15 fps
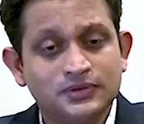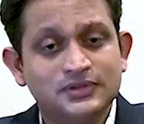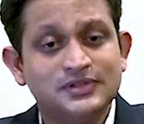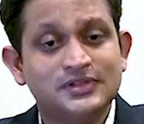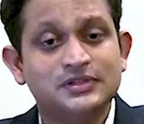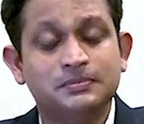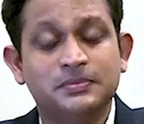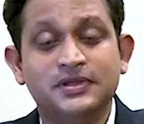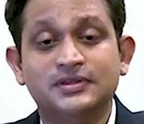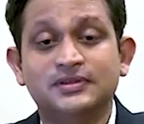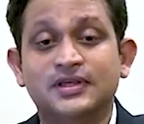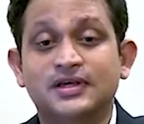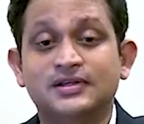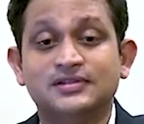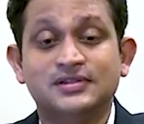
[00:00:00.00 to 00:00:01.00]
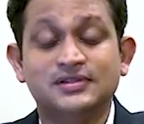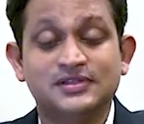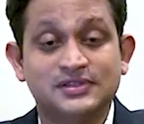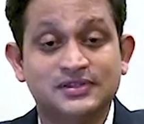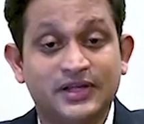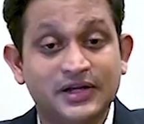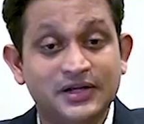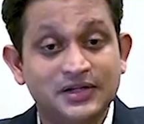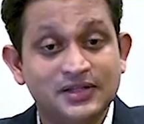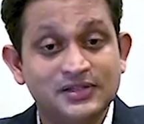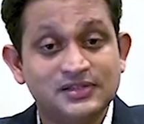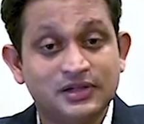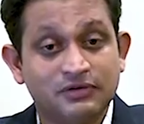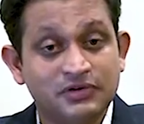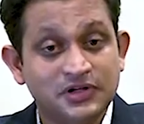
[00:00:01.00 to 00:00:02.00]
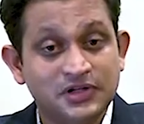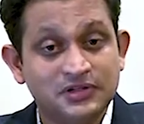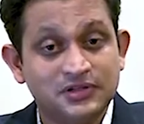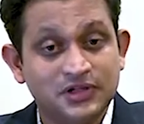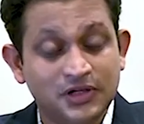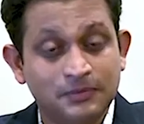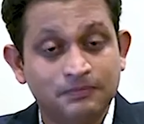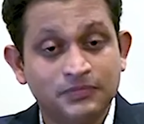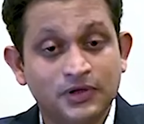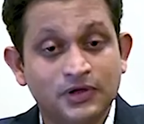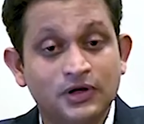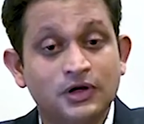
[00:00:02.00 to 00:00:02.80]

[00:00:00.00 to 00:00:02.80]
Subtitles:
This has been there since 1973,